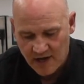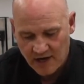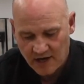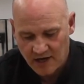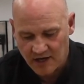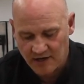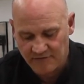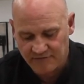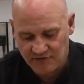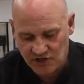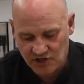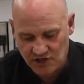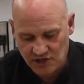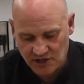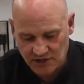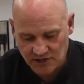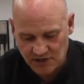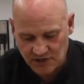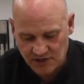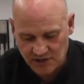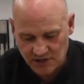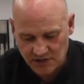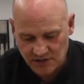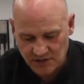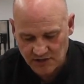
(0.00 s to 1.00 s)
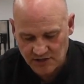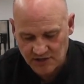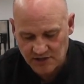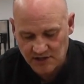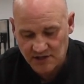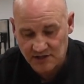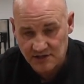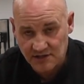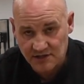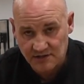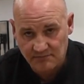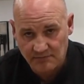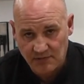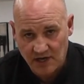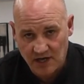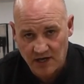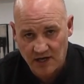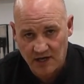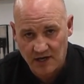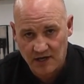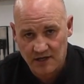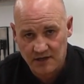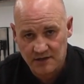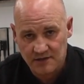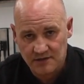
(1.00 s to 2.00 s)
I've just used the
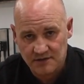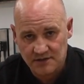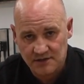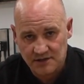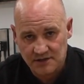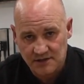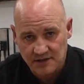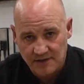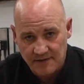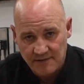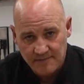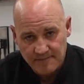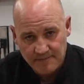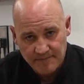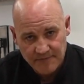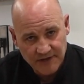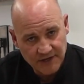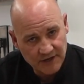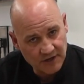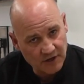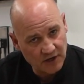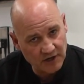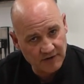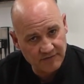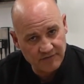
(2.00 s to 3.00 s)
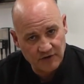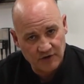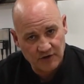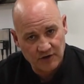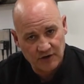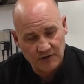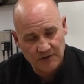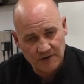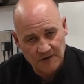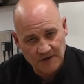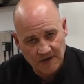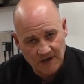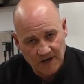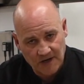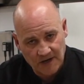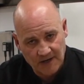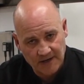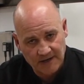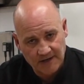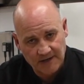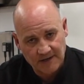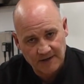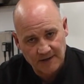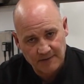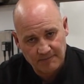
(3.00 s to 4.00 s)
tomatoes, the olive oil, the
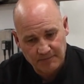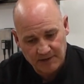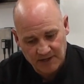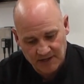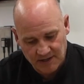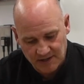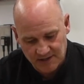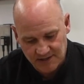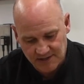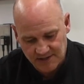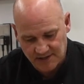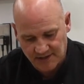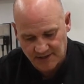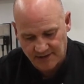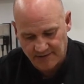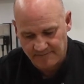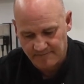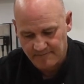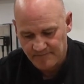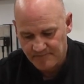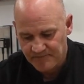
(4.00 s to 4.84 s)
garlic and the parsley.